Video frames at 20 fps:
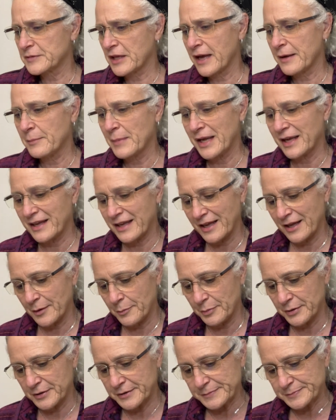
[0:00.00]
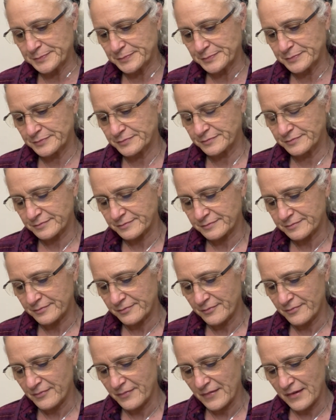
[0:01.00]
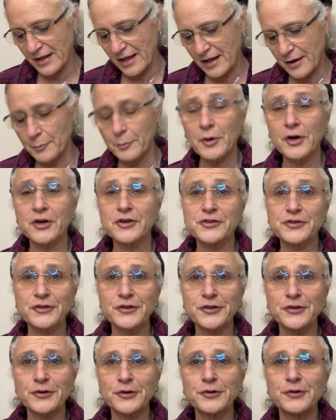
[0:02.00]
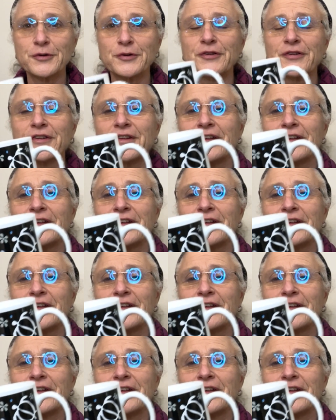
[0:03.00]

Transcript: I may keep. I'm partial to turtles.